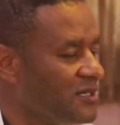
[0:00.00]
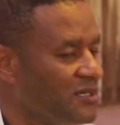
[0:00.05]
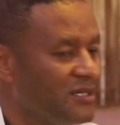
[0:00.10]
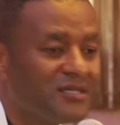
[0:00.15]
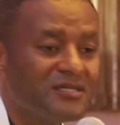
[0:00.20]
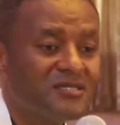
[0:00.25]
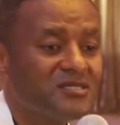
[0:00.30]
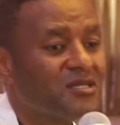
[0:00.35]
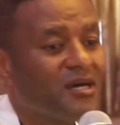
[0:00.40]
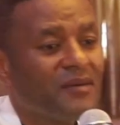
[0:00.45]

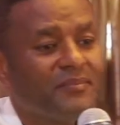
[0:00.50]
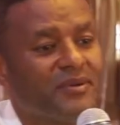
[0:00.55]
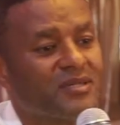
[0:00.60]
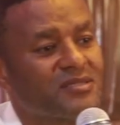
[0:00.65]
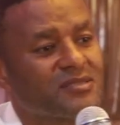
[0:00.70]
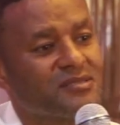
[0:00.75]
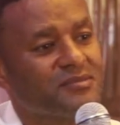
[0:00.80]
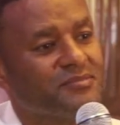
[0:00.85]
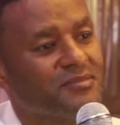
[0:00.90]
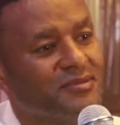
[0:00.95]
It is not
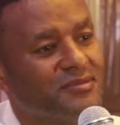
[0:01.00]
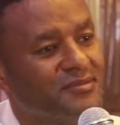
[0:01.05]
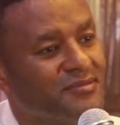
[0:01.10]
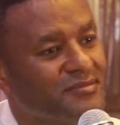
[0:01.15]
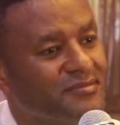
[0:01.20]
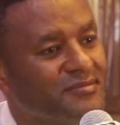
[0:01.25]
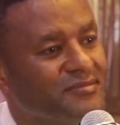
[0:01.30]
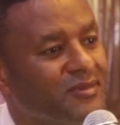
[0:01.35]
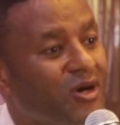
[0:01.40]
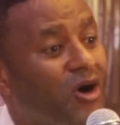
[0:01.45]
possible
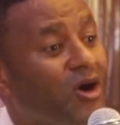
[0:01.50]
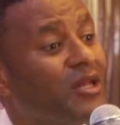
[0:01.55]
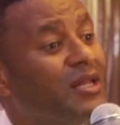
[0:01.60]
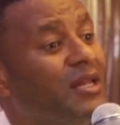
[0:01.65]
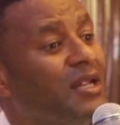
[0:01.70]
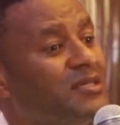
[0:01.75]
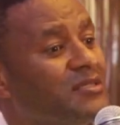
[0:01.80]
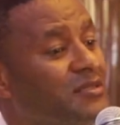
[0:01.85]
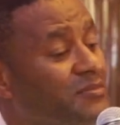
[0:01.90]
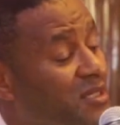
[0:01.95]

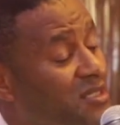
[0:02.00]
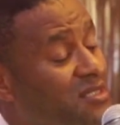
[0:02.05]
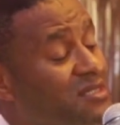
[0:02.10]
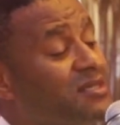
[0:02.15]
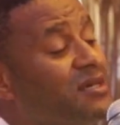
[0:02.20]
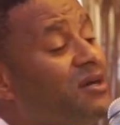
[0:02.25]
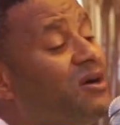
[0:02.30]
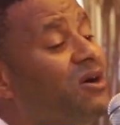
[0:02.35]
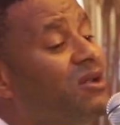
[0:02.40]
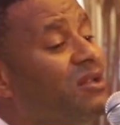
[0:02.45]
unless, everybody
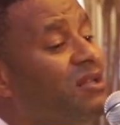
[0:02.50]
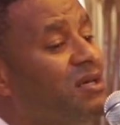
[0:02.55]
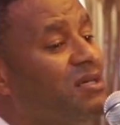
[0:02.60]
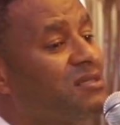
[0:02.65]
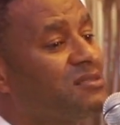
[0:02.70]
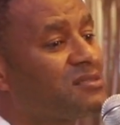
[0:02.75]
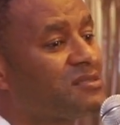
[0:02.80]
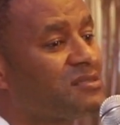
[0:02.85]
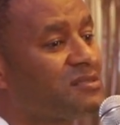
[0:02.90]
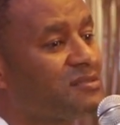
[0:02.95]
say
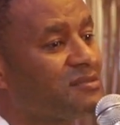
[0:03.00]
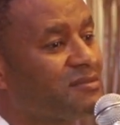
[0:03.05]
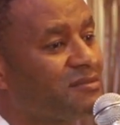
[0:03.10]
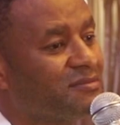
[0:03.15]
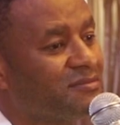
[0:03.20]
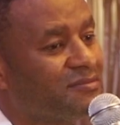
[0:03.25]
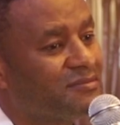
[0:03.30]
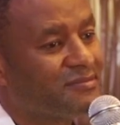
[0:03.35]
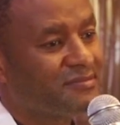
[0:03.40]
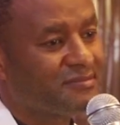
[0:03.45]
unless.
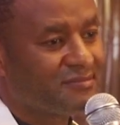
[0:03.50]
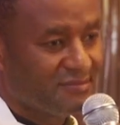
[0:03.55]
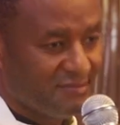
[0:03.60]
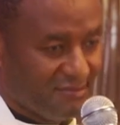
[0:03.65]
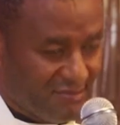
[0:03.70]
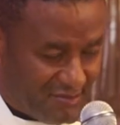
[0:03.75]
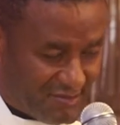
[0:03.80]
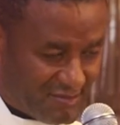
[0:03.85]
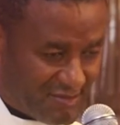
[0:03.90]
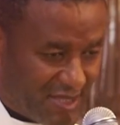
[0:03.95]

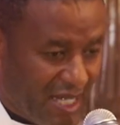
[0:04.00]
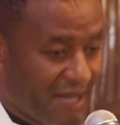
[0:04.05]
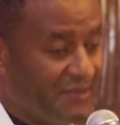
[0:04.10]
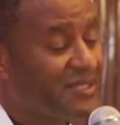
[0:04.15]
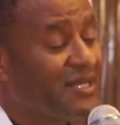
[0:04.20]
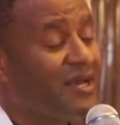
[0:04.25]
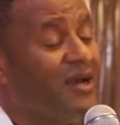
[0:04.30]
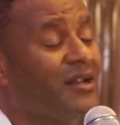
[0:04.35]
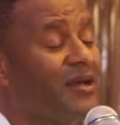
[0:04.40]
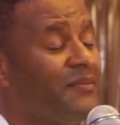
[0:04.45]
Let
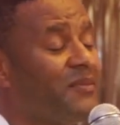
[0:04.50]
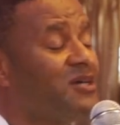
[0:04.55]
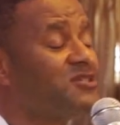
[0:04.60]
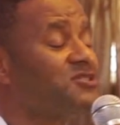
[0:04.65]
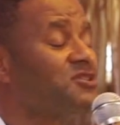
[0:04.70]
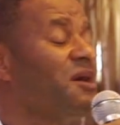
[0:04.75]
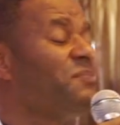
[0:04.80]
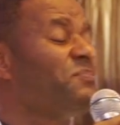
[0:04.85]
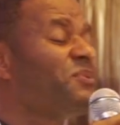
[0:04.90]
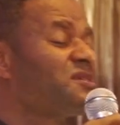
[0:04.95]
me tell your neighbor,
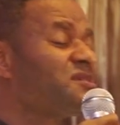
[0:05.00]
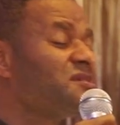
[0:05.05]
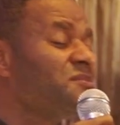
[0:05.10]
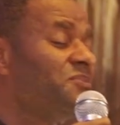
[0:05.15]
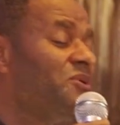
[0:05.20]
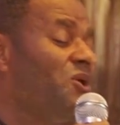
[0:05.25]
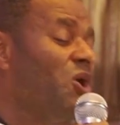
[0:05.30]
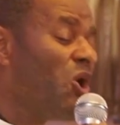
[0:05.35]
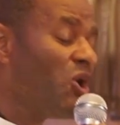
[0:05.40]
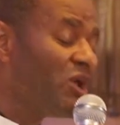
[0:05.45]
it's not
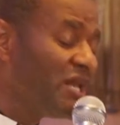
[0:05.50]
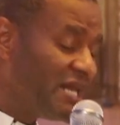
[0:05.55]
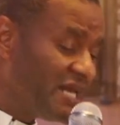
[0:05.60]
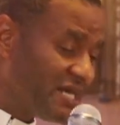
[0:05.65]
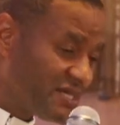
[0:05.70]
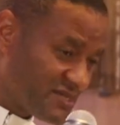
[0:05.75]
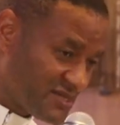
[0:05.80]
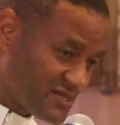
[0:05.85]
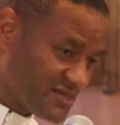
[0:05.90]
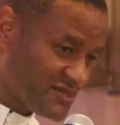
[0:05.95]
possible
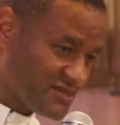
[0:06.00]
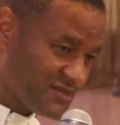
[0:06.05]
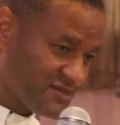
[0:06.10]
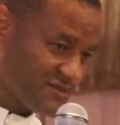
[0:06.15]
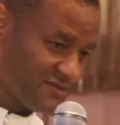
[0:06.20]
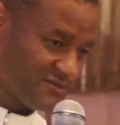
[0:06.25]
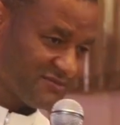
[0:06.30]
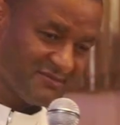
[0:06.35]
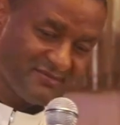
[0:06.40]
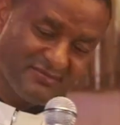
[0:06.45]
unless.